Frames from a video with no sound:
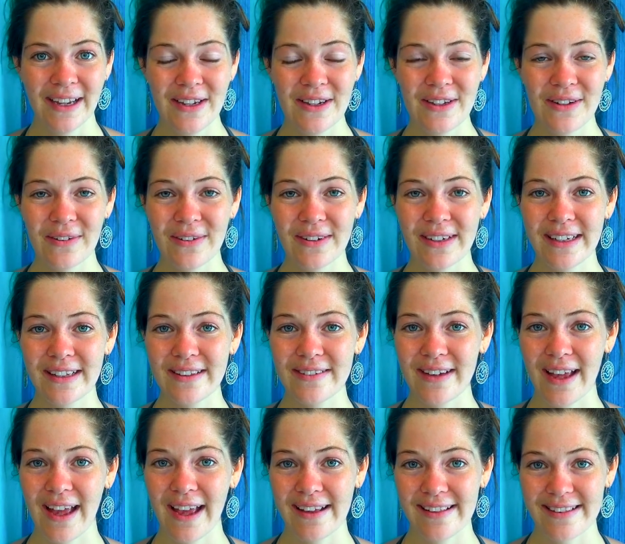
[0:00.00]
You don't need
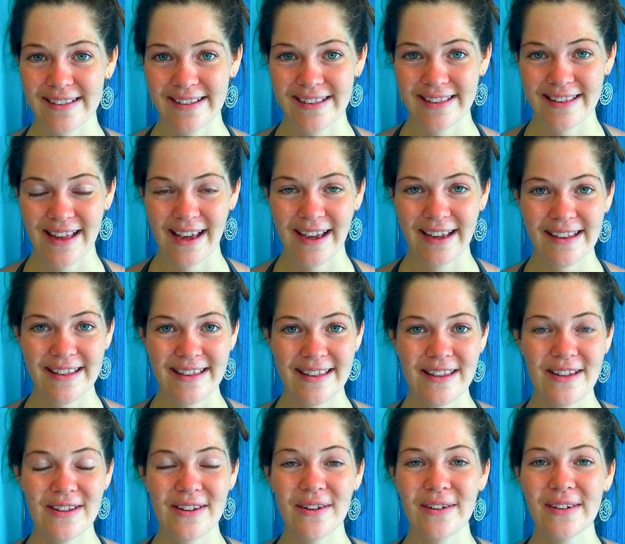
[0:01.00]
to exercise.
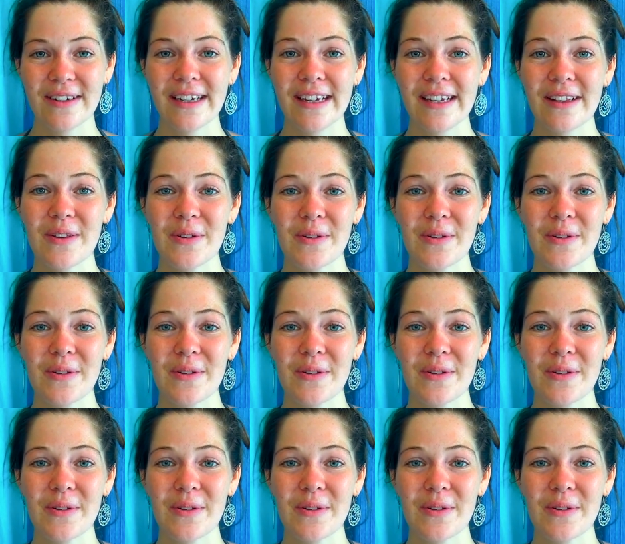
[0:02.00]
You don't need